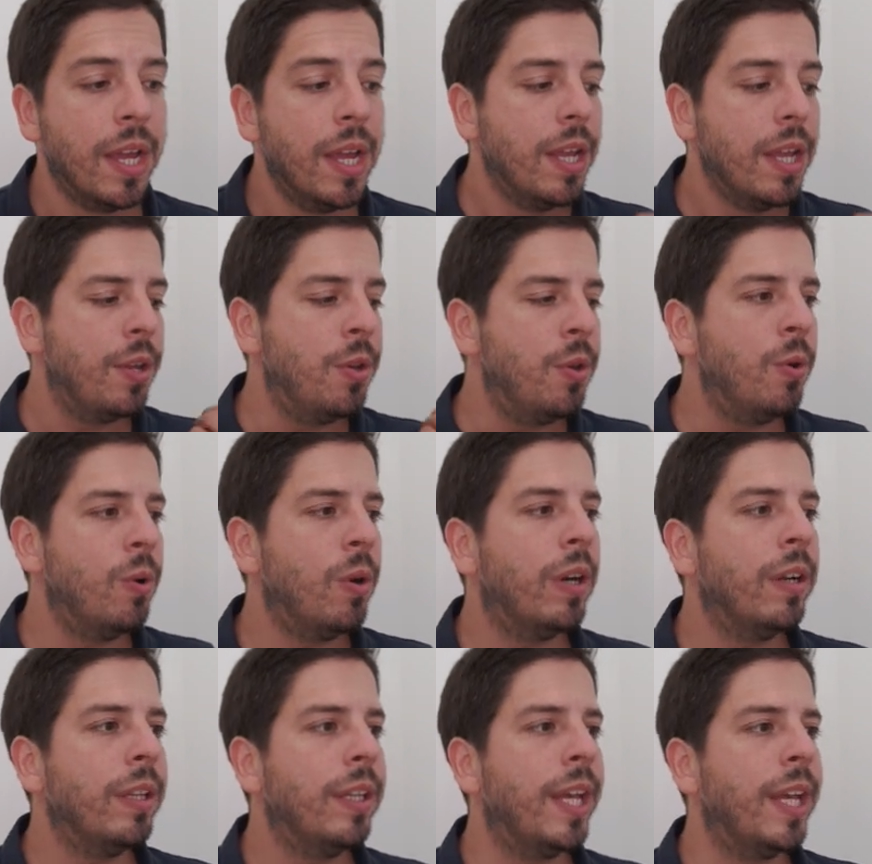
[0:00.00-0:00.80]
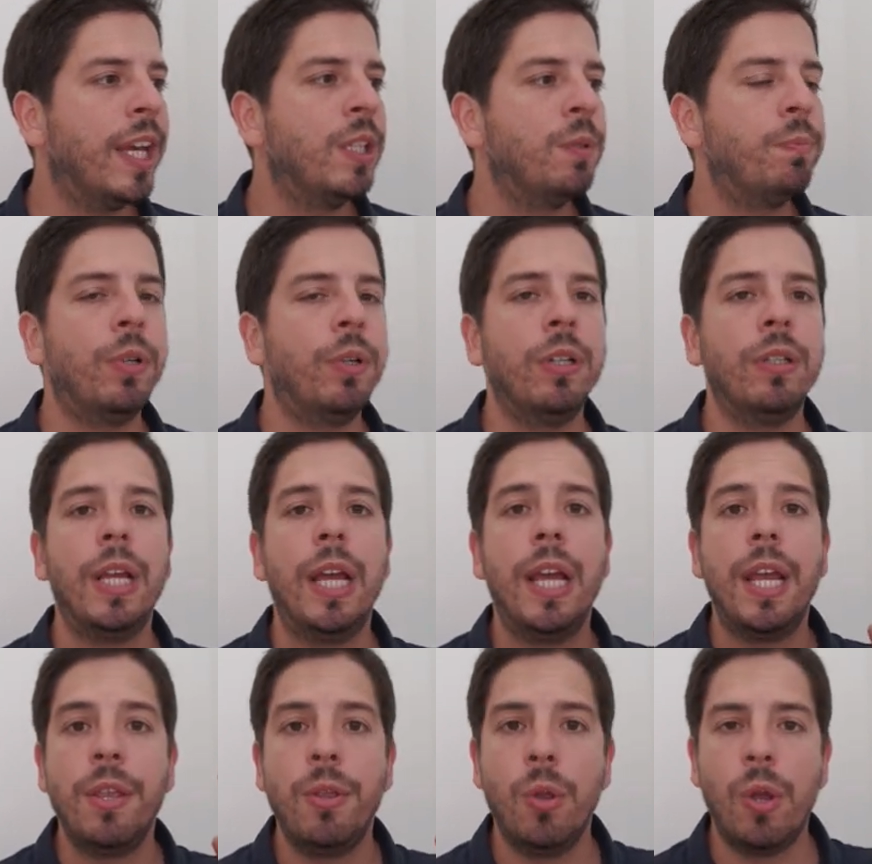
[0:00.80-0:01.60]
You are the expert,
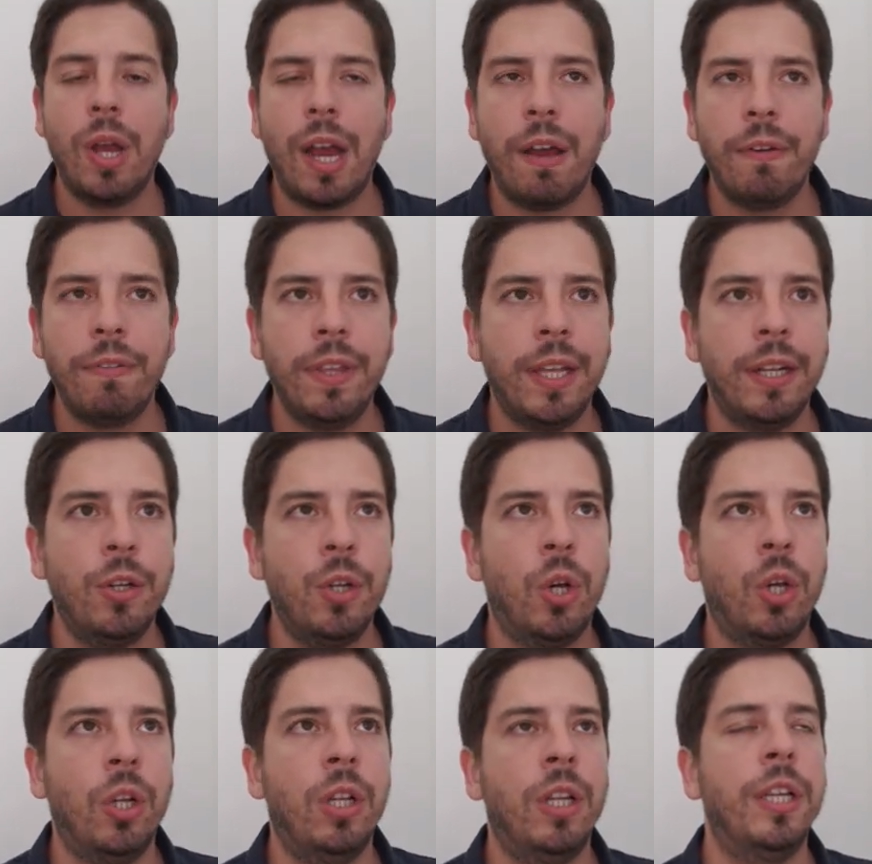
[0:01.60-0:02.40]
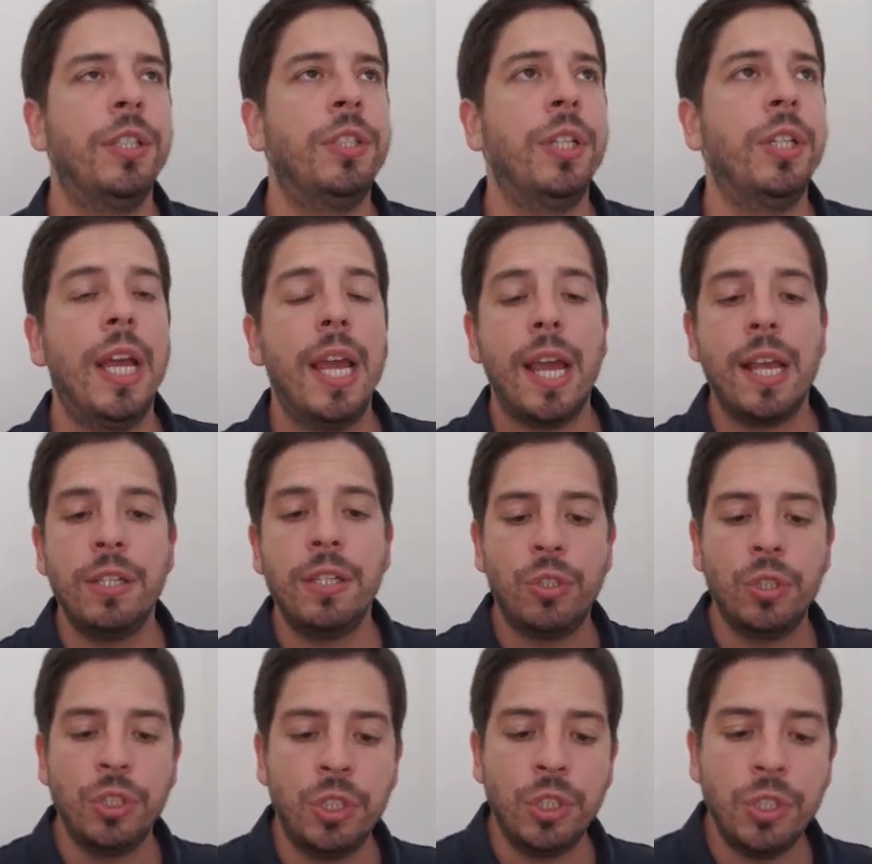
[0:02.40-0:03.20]
you have the knowledge, and so
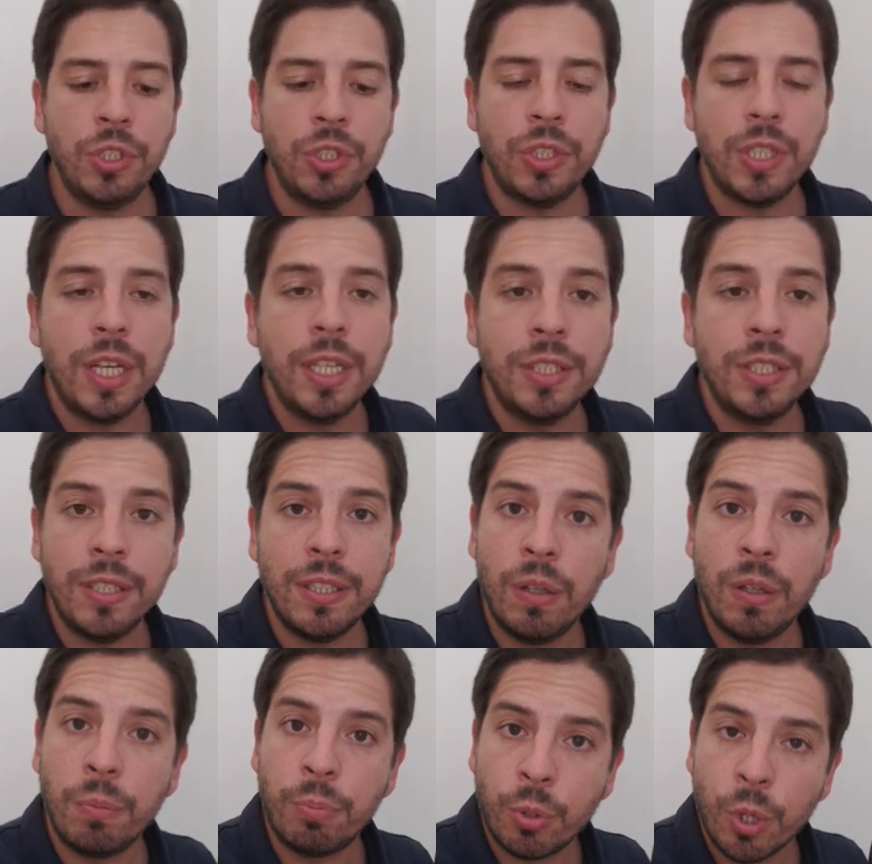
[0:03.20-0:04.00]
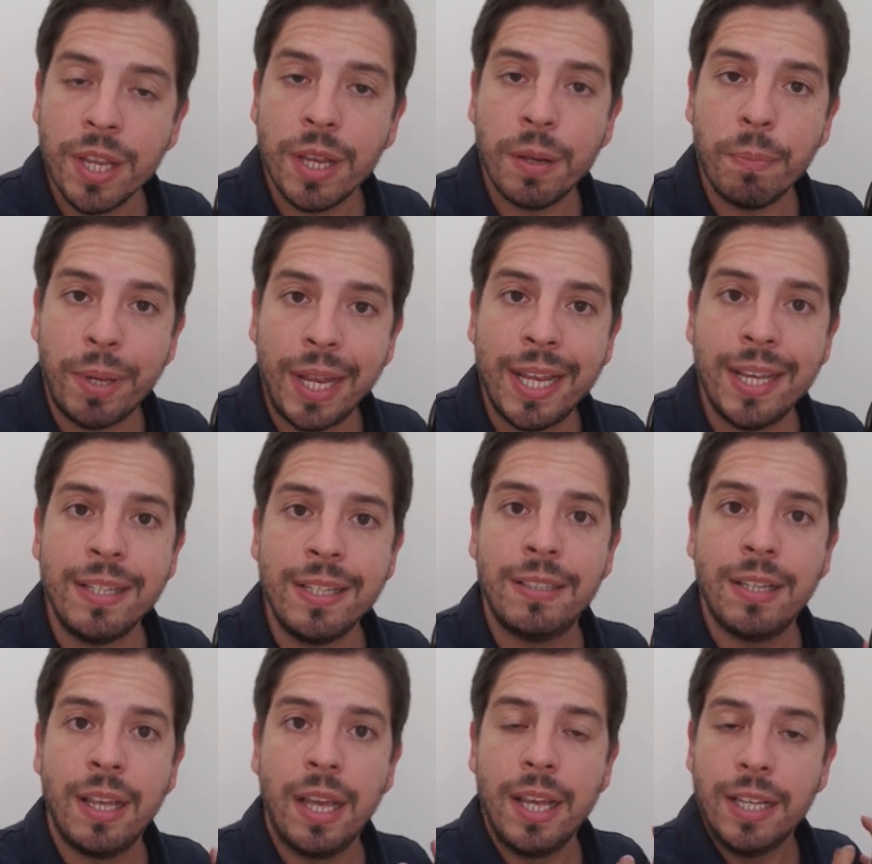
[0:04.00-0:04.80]
just sell a project-based
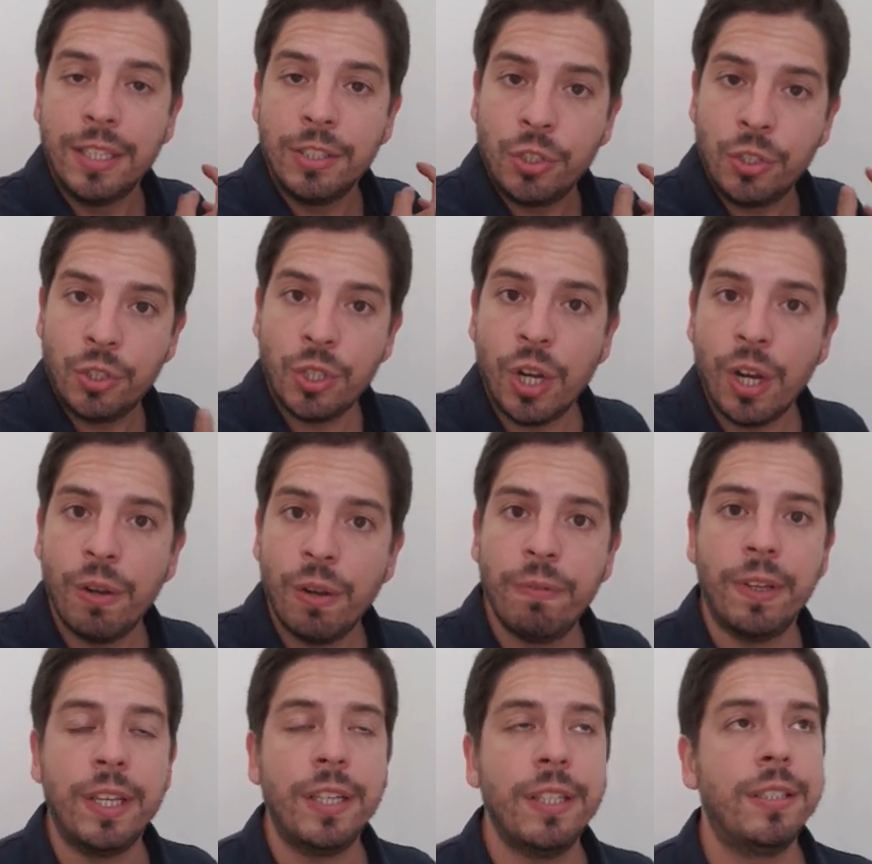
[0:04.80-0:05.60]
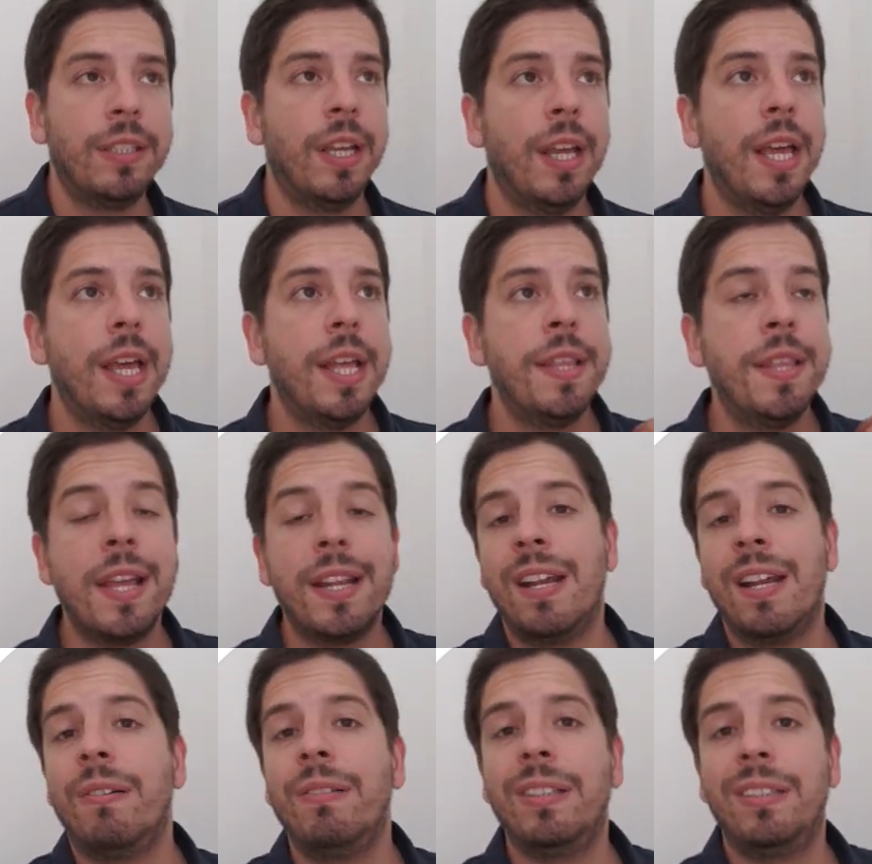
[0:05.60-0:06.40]
service that
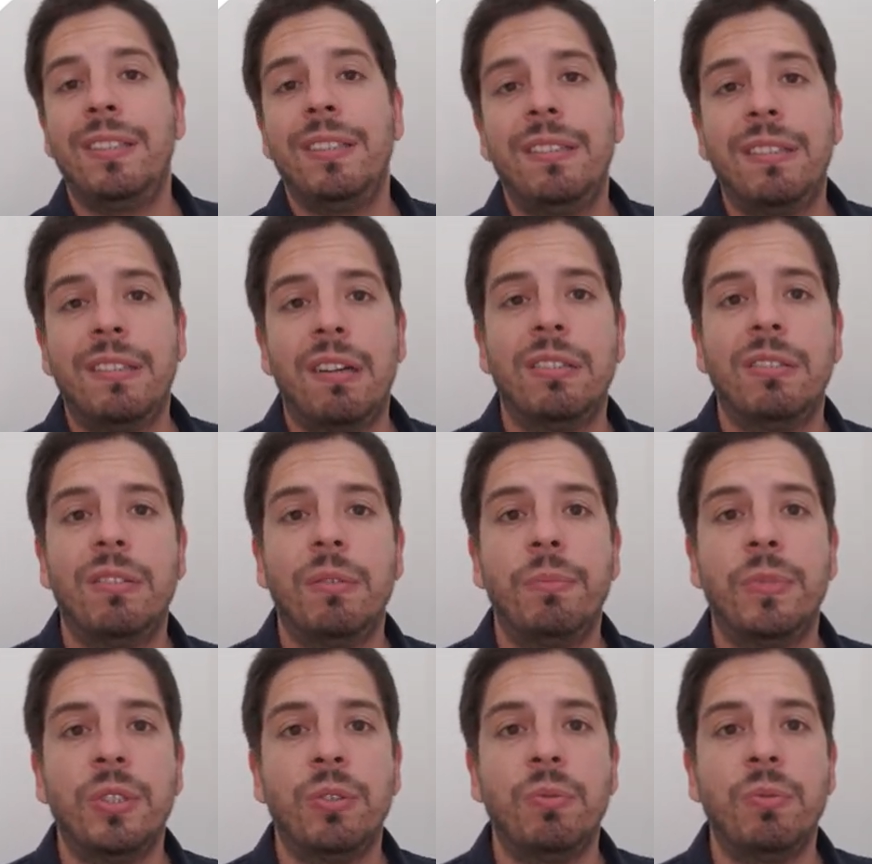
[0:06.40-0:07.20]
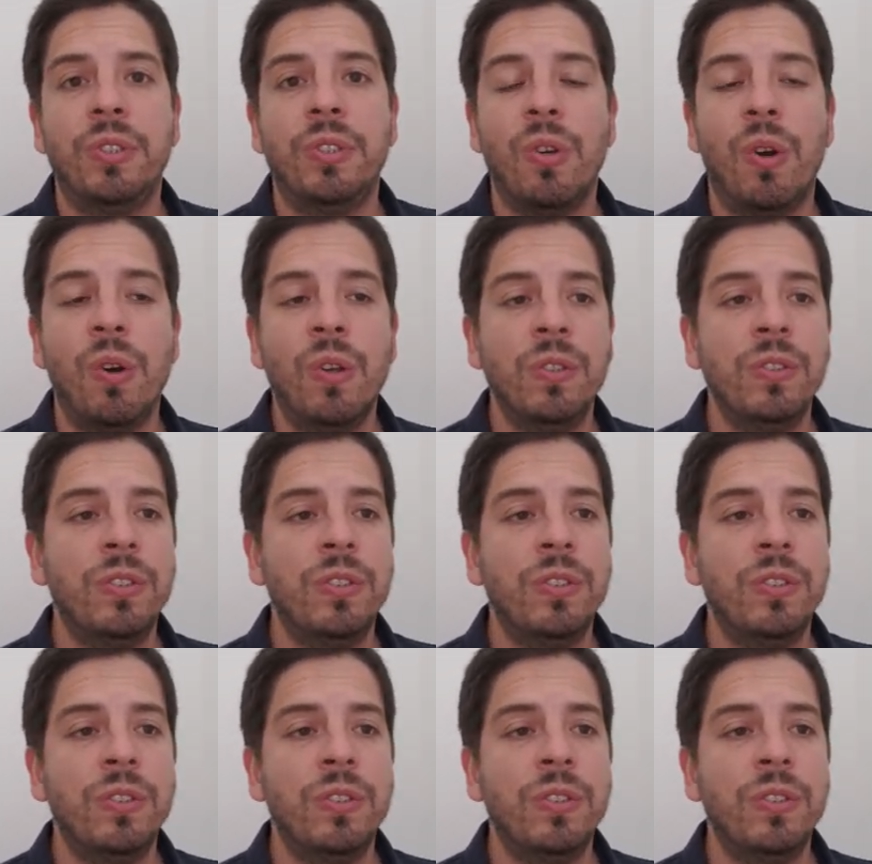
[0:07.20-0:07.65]
guarantees customers results,